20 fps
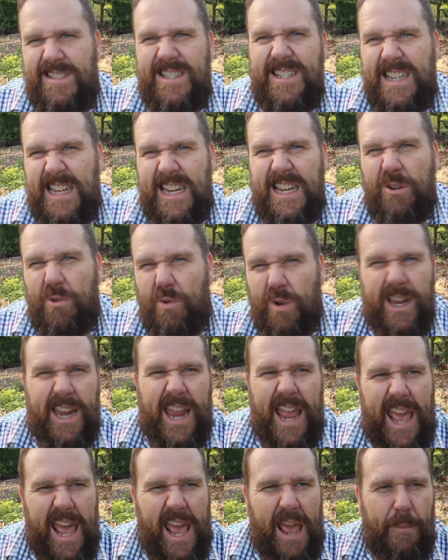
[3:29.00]
dig or
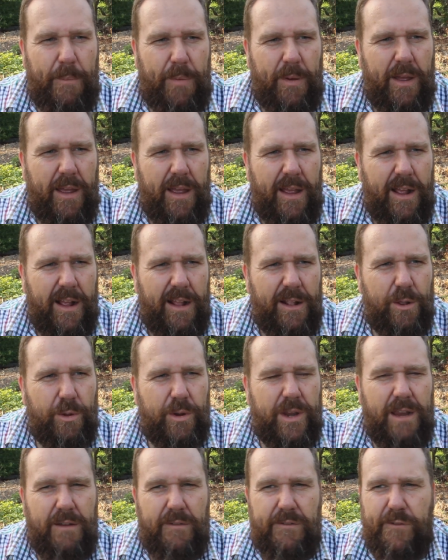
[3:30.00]
camp
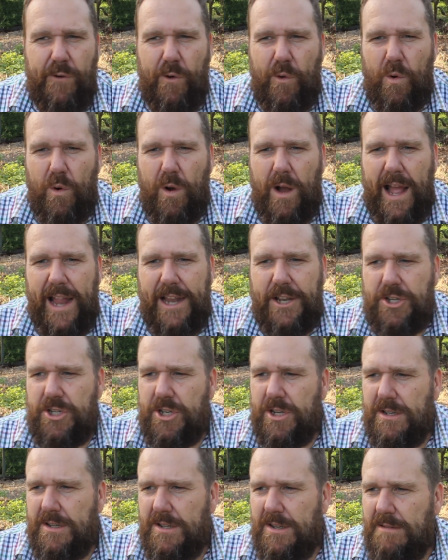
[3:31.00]
looking for
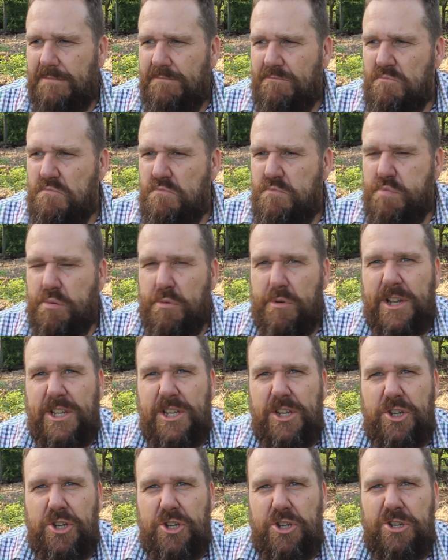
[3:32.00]
ancient
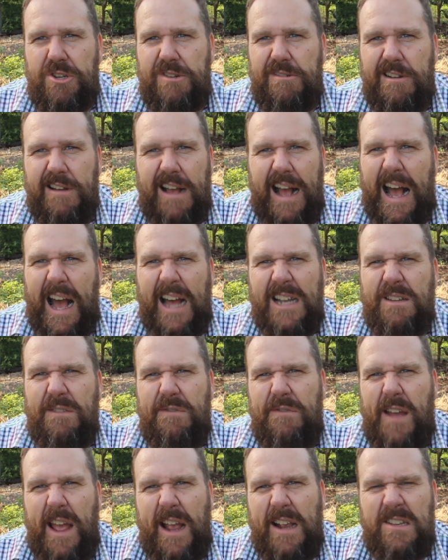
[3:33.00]
British
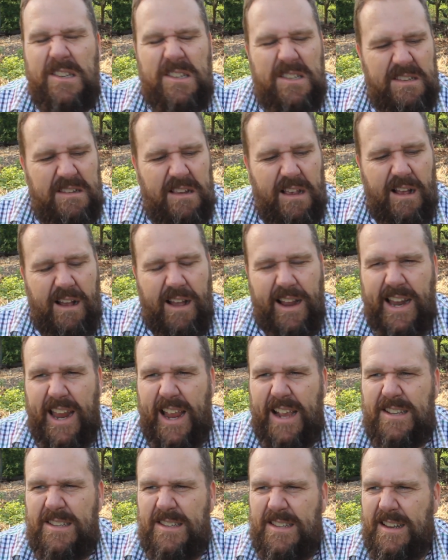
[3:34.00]
artifacts, I
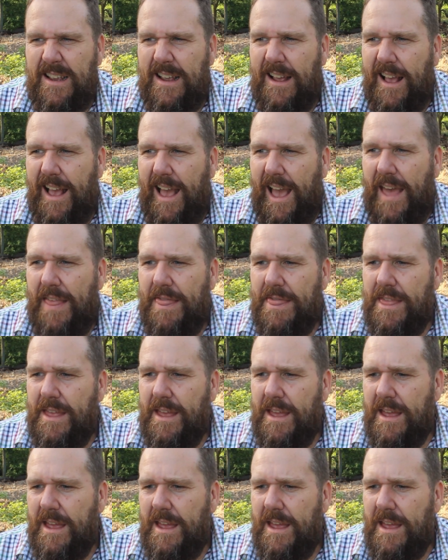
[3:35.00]
guess, and